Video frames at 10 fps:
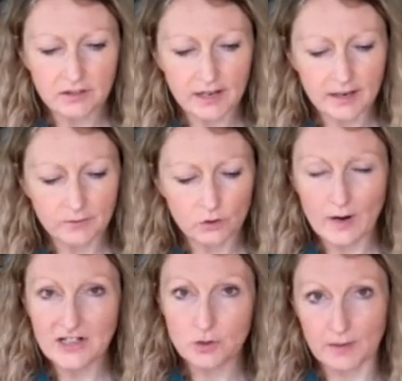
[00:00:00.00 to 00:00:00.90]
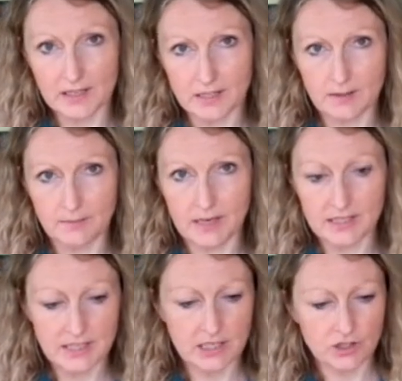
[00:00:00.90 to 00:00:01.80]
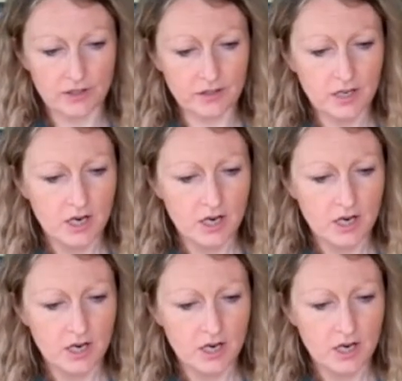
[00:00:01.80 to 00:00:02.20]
um, graduate them into each other.